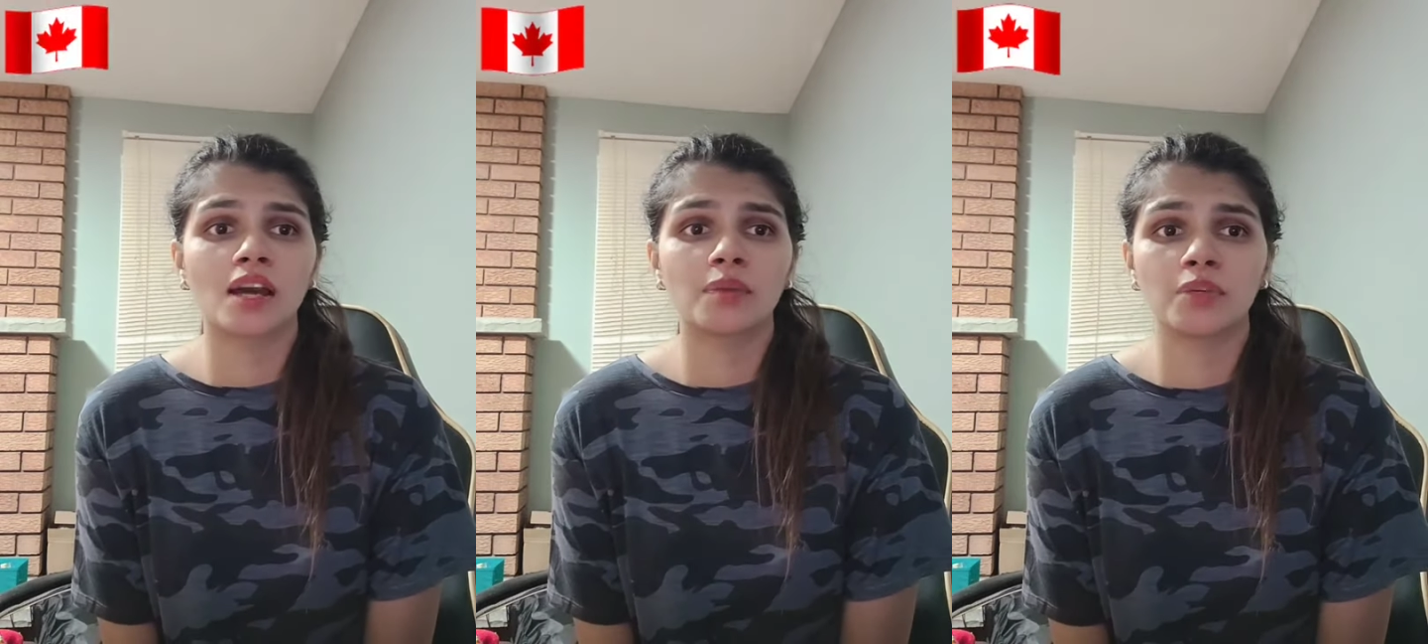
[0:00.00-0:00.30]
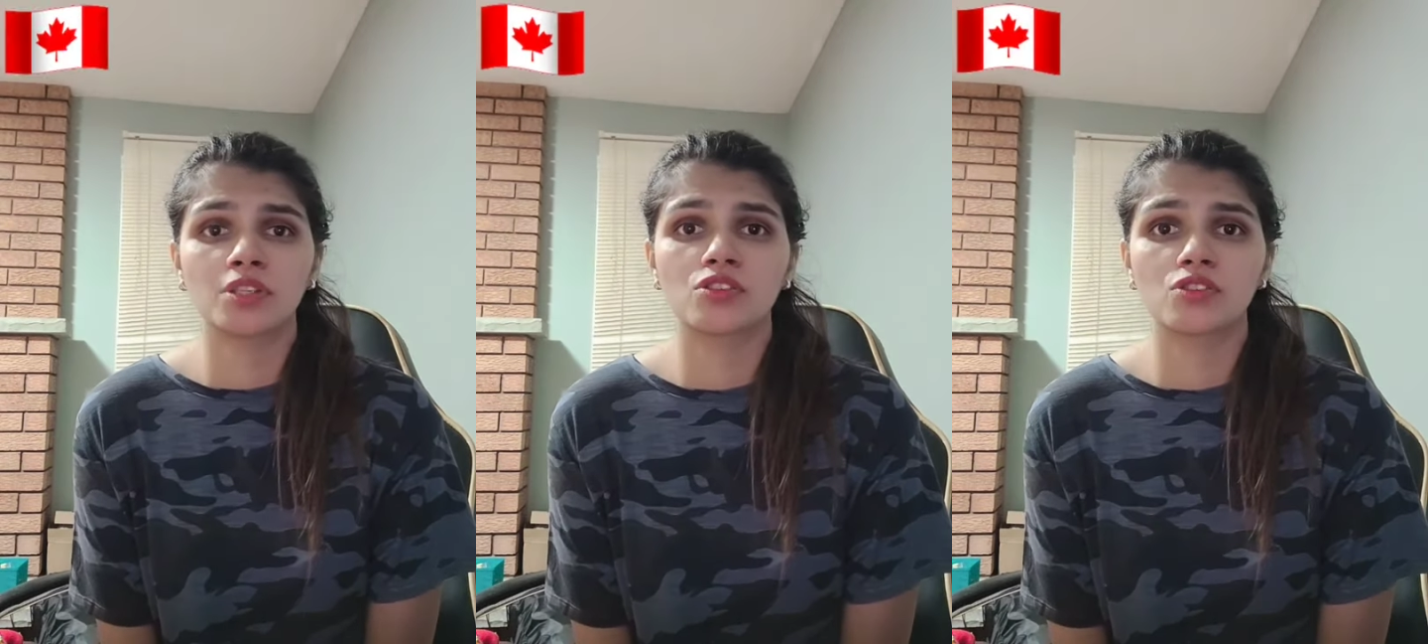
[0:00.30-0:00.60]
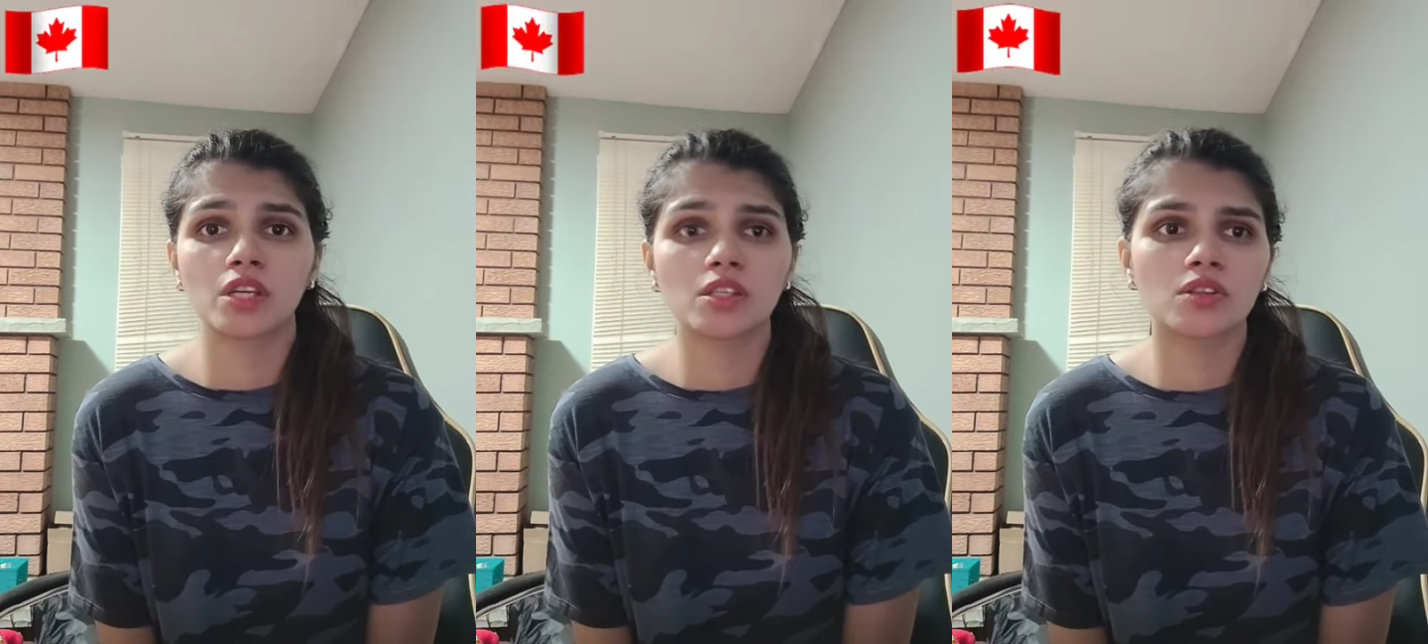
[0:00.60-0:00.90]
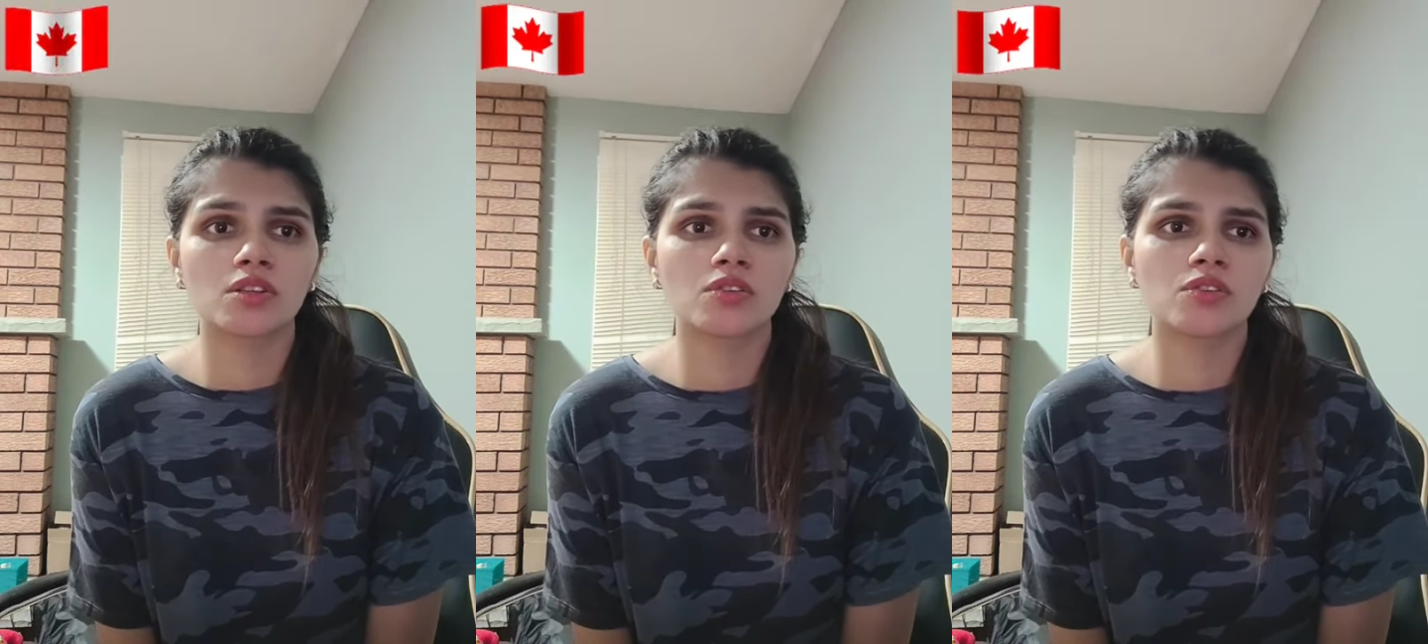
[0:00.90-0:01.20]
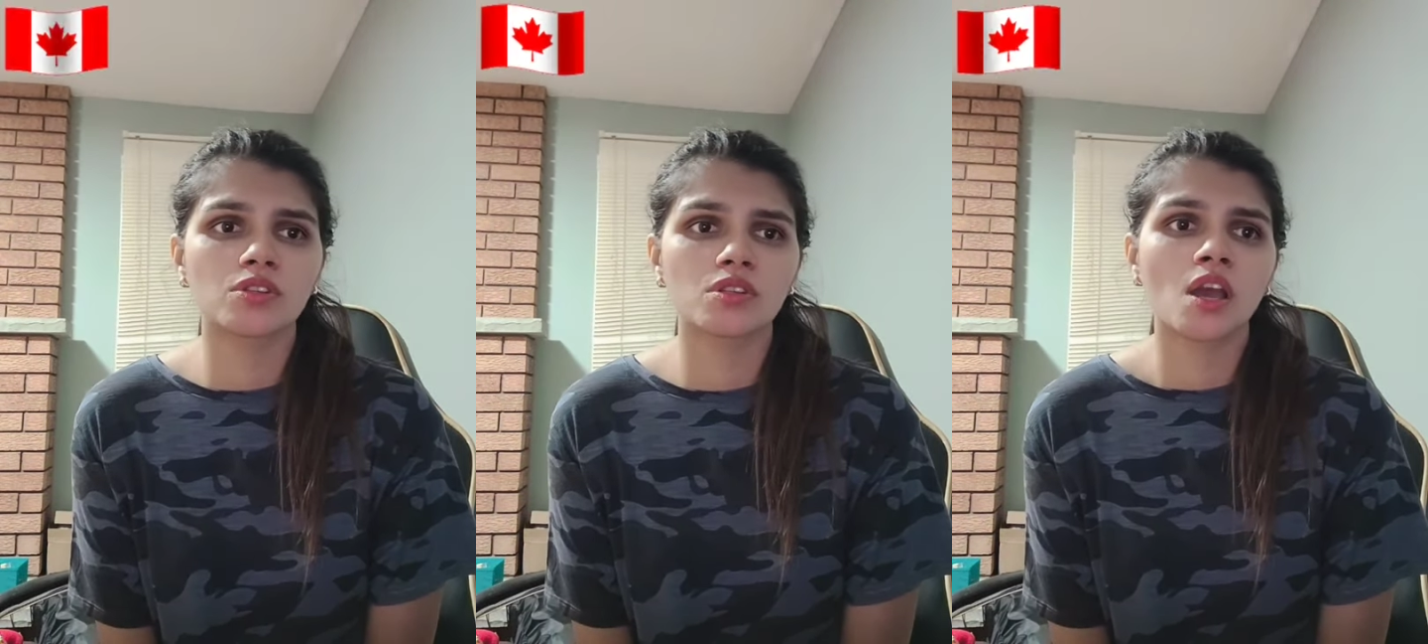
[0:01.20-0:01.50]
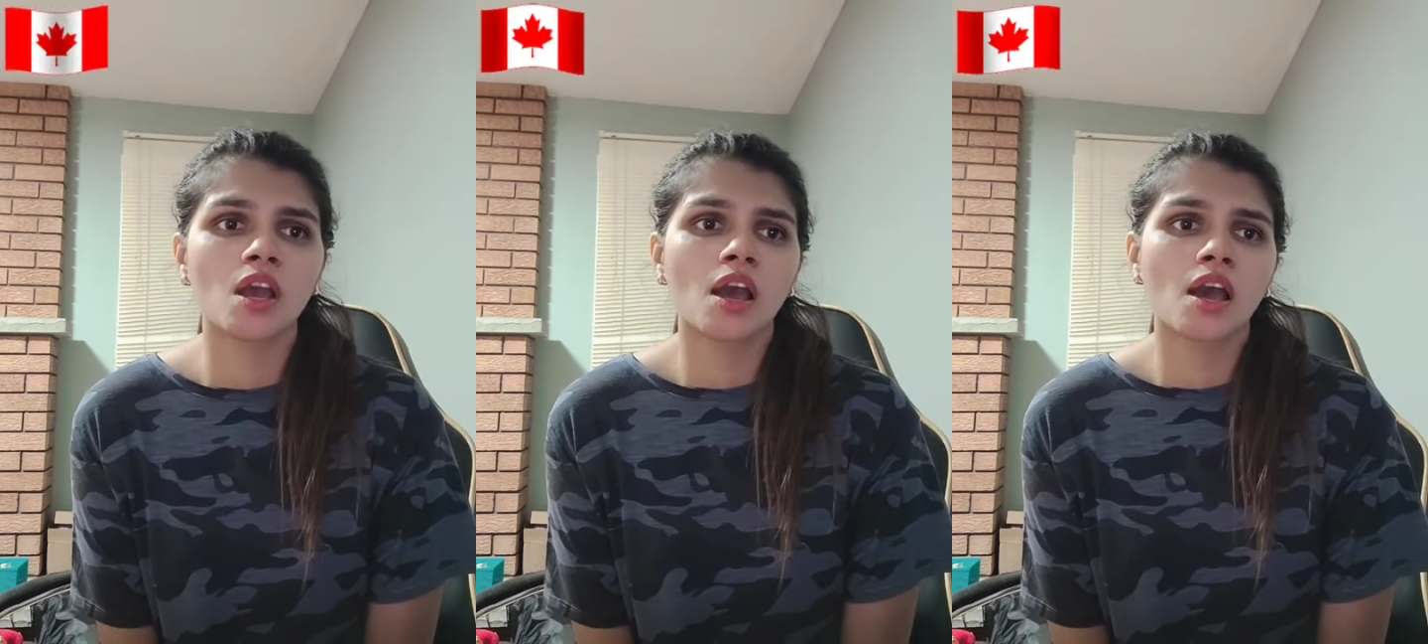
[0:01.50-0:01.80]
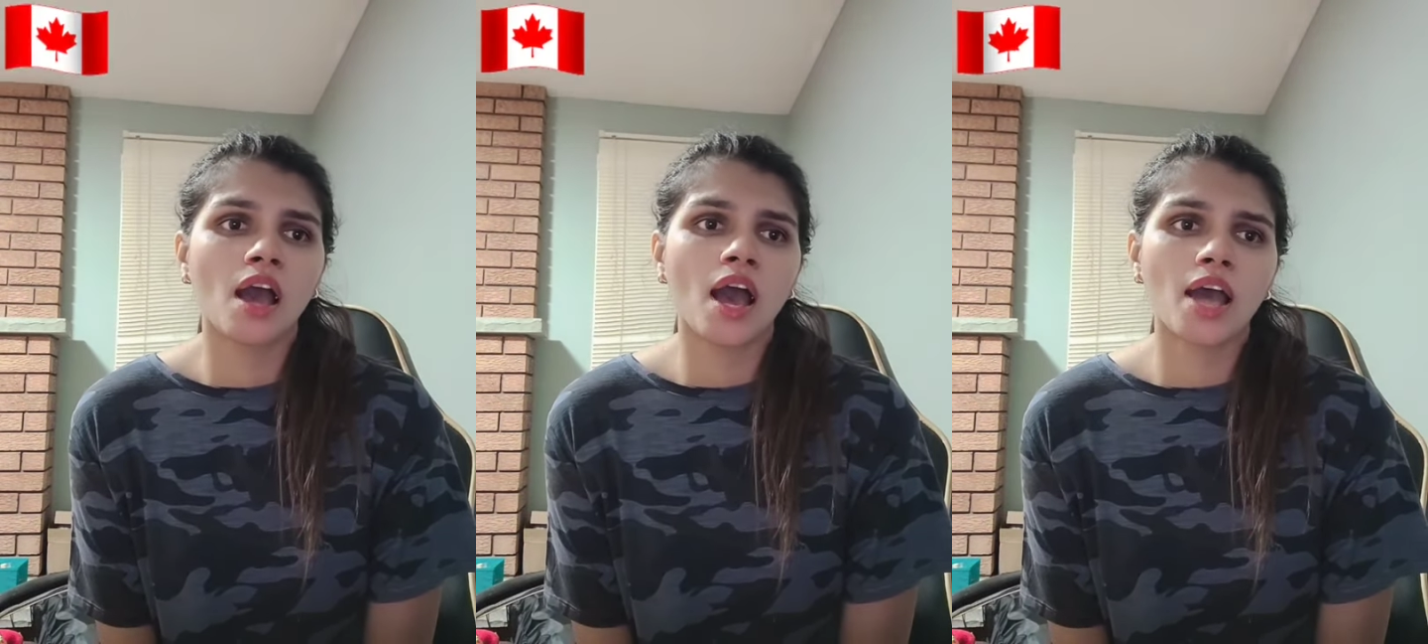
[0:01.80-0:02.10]
administrators,
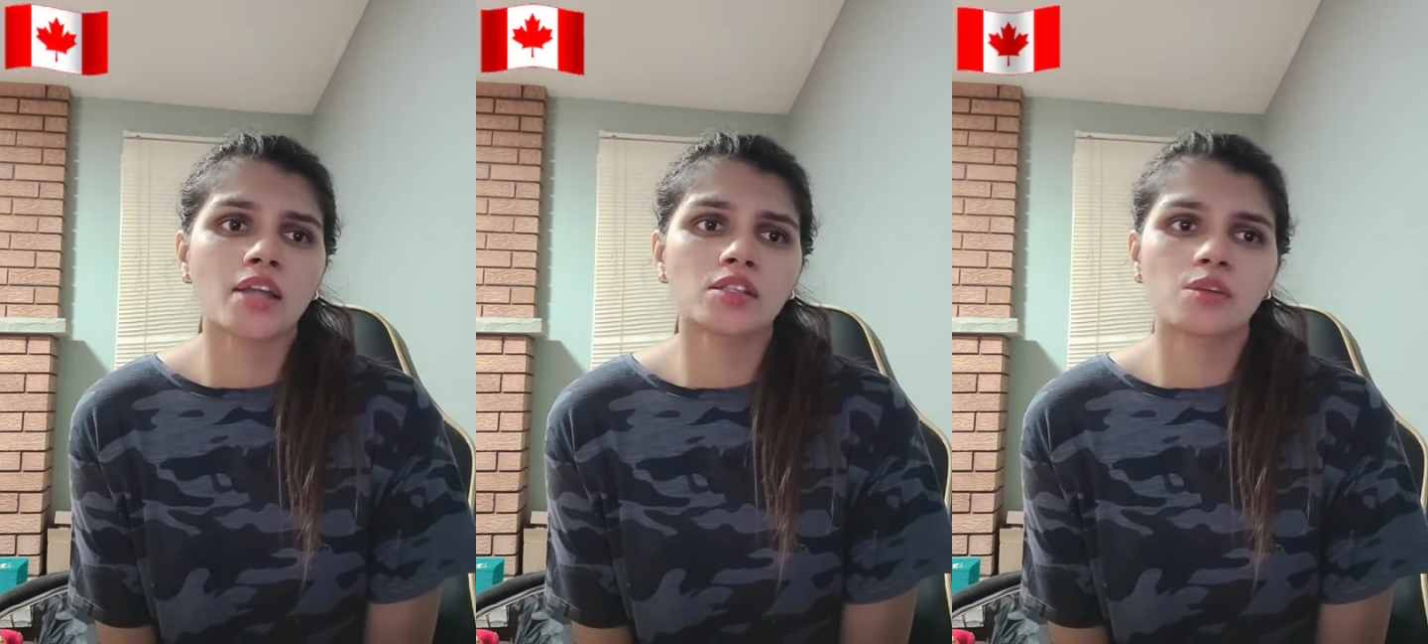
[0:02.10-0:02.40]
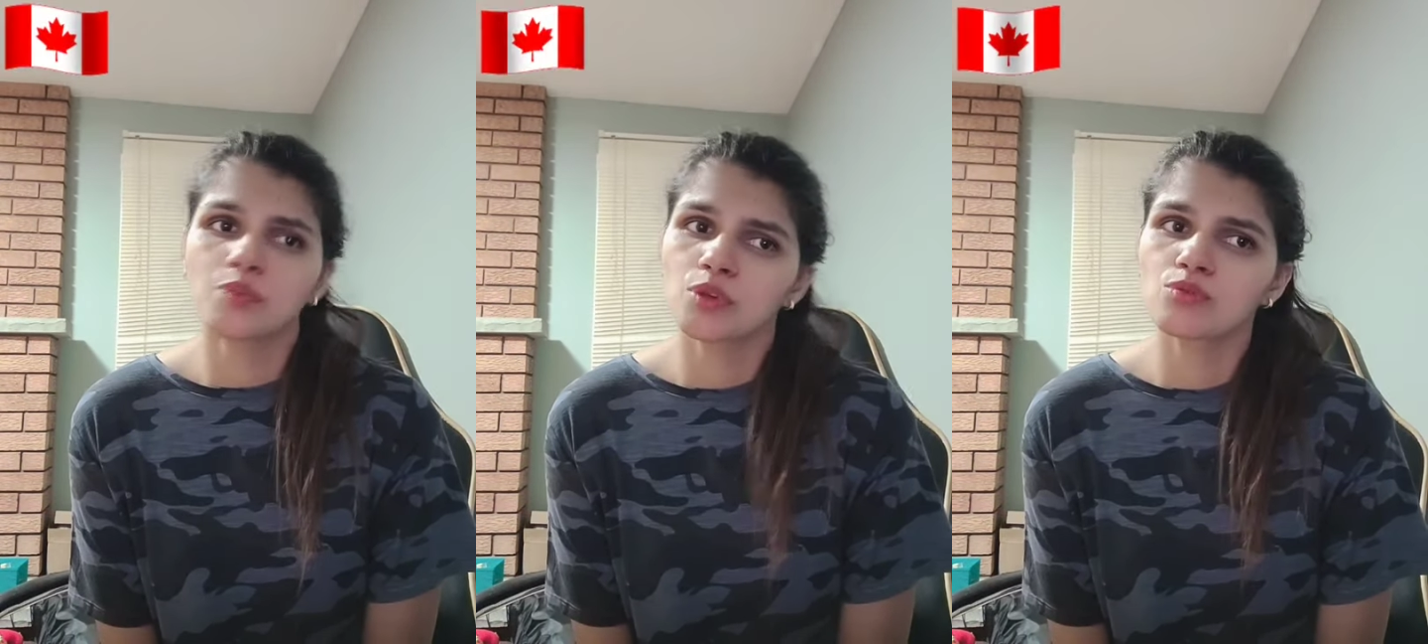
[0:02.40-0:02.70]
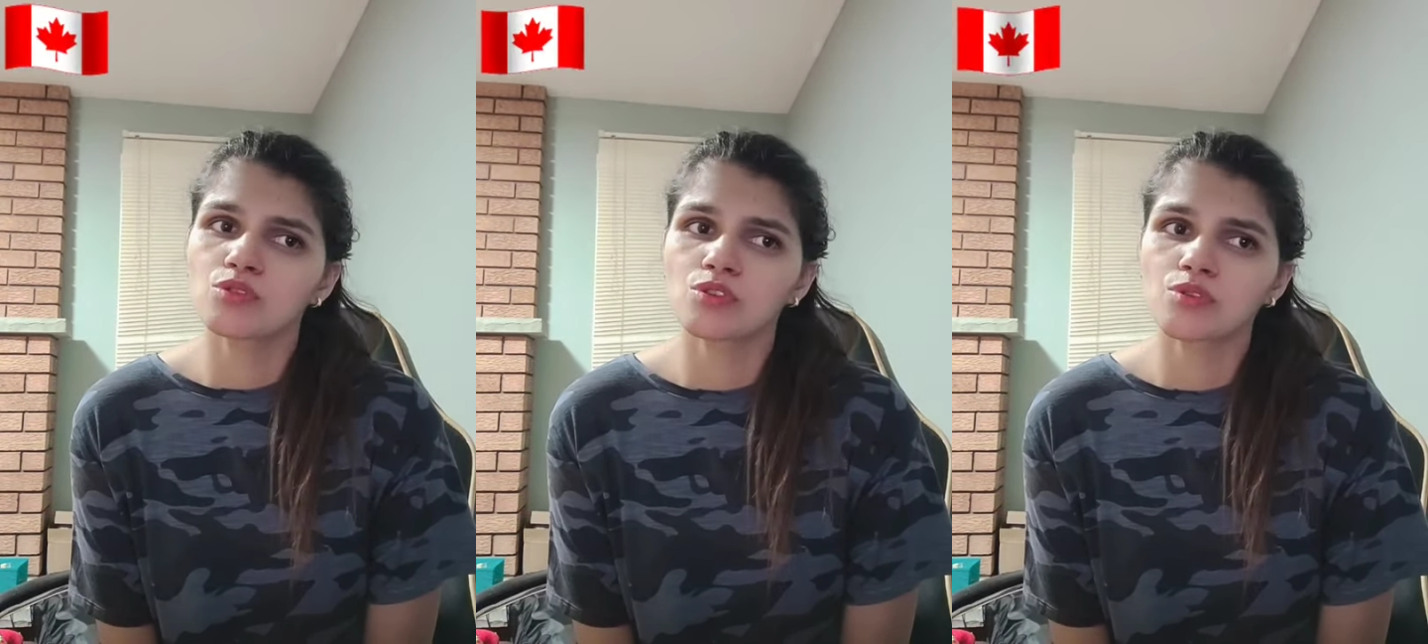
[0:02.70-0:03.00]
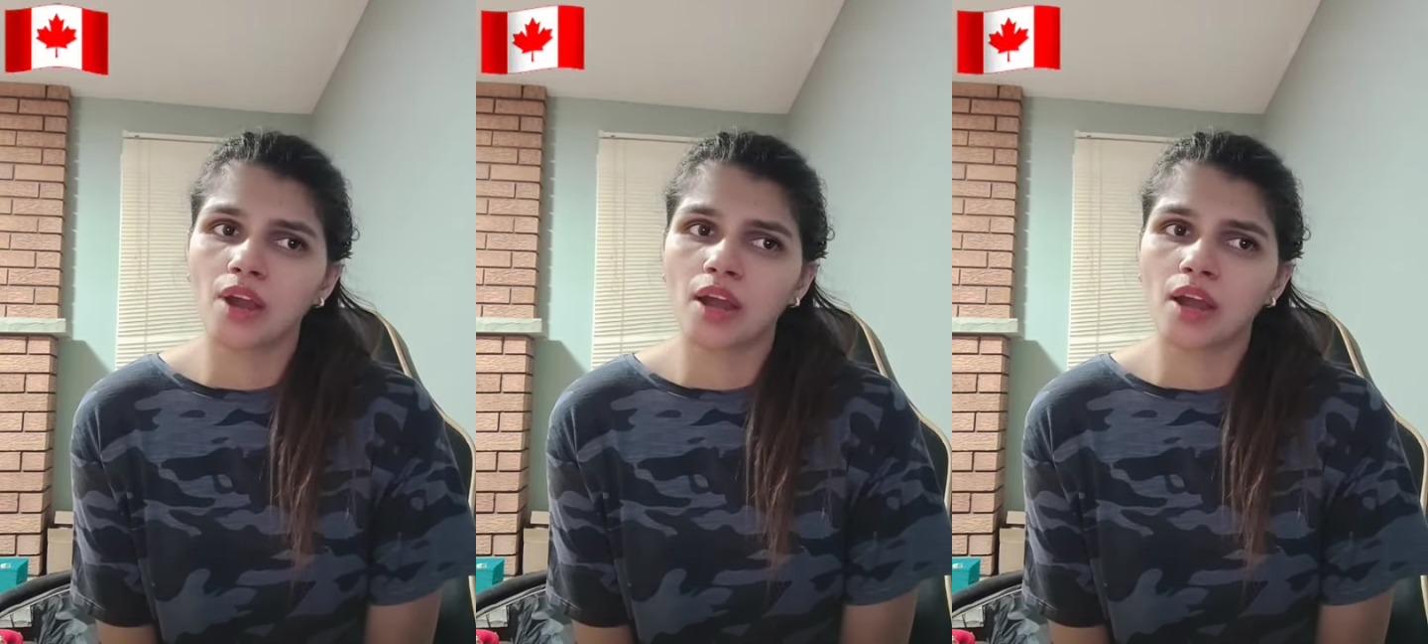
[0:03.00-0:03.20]
and computer